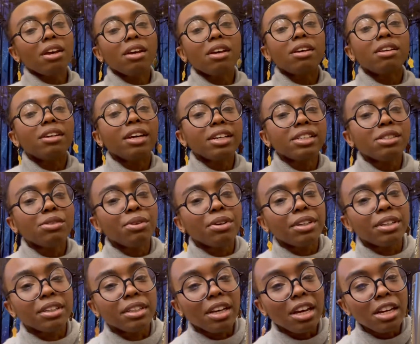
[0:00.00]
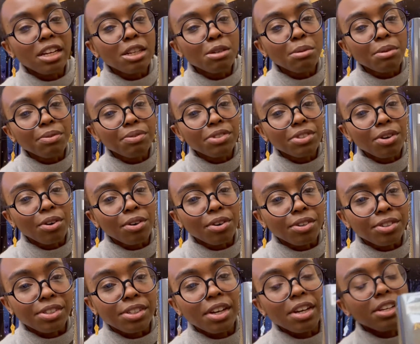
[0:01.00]
Next one, Kingdom of
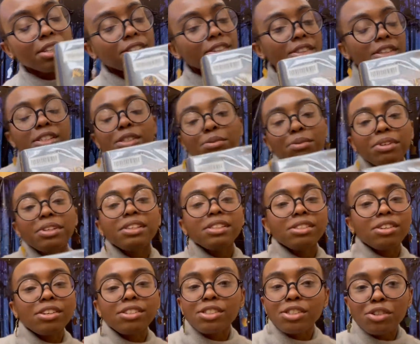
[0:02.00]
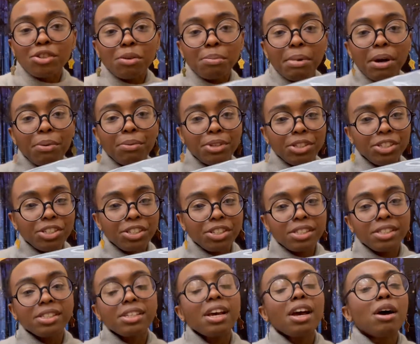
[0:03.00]
Souls. So this one is also about
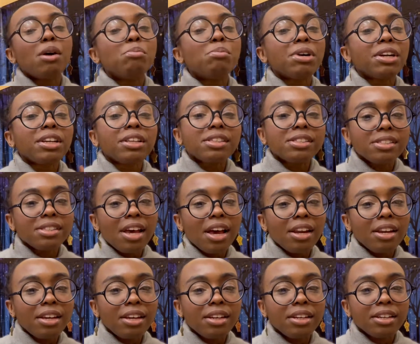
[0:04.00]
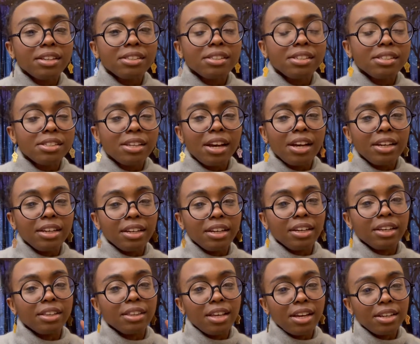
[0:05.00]
witches, but it's set in a
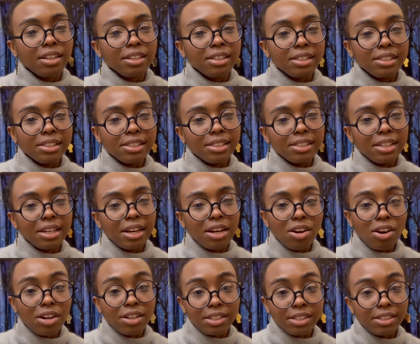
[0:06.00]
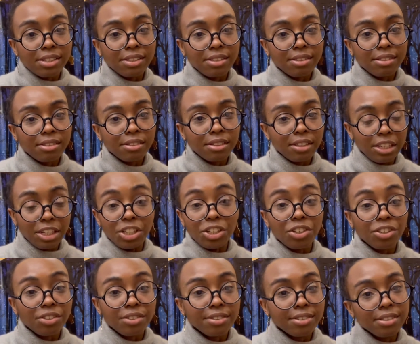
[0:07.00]
society that is not
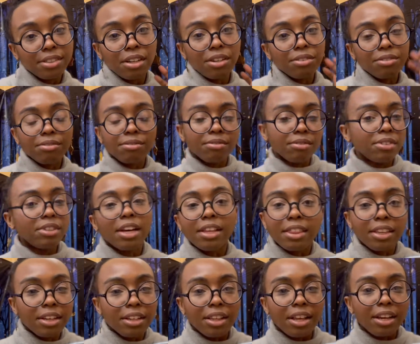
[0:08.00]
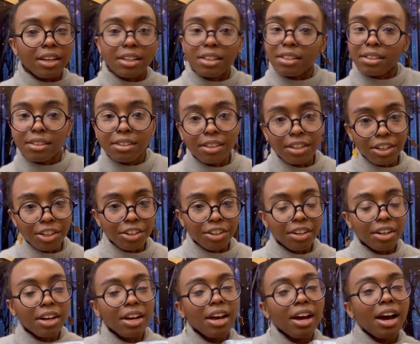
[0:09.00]
here. So nothing like here.
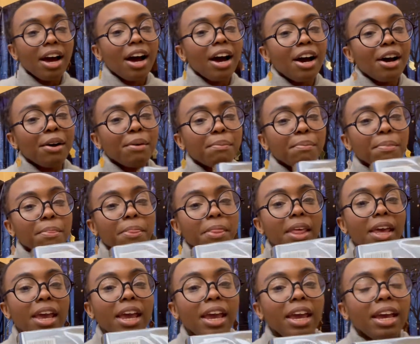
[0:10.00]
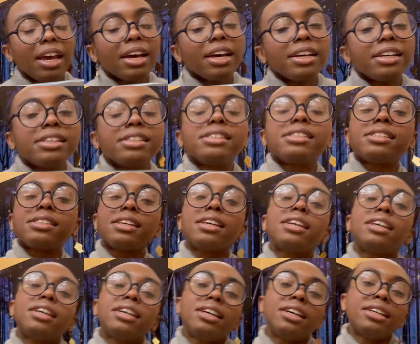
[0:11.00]
Um, and
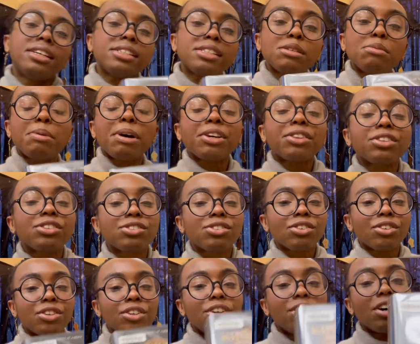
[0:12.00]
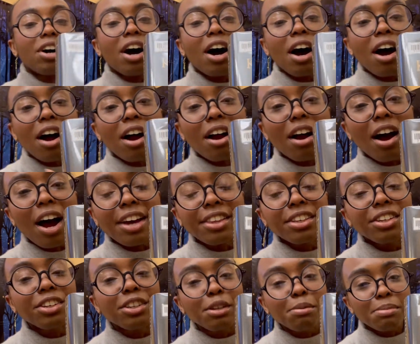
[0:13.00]
it is about this girl I
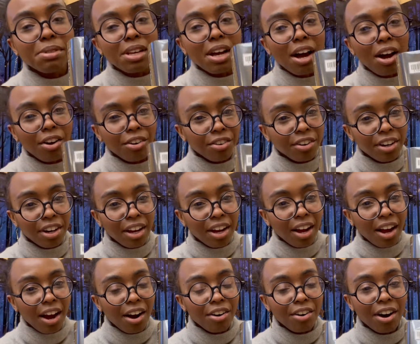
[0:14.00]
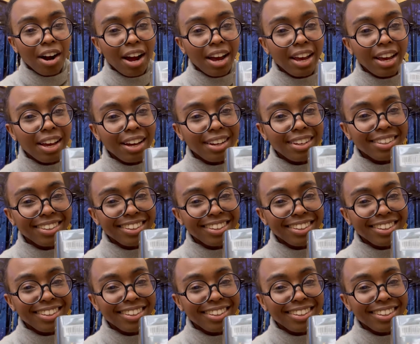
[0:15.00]
think her name's Ari, Araya.